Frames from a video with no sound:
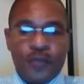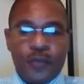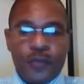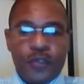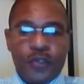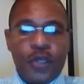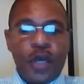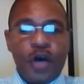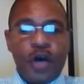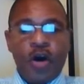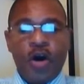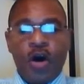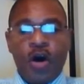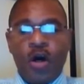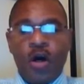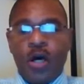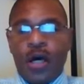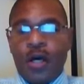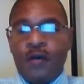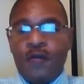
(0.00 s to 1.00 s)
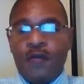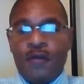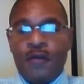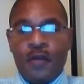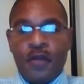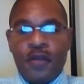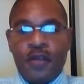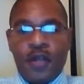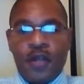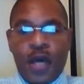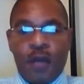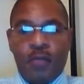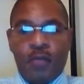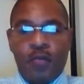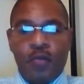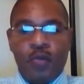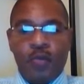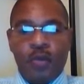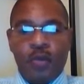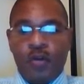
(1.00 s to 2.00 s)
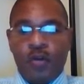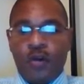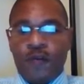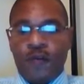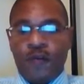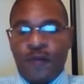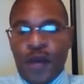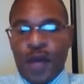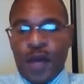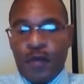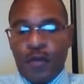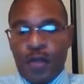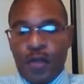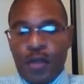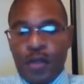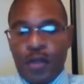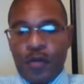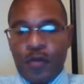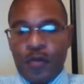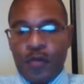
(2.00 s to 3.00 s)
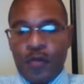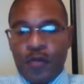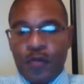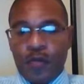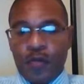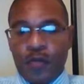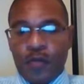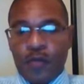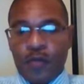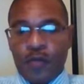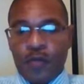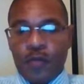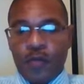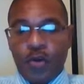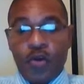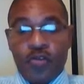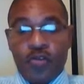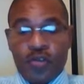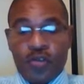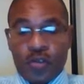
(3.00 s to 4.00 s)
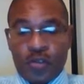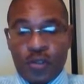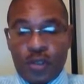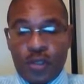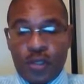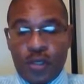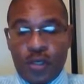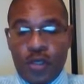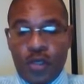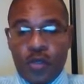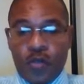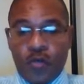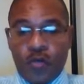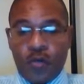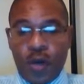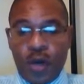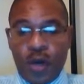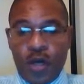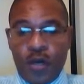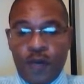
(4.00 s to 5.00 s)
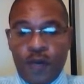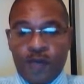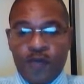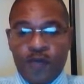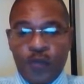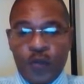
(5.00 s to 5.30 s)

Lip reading: She had all kinds of things happen within her family, personally, right?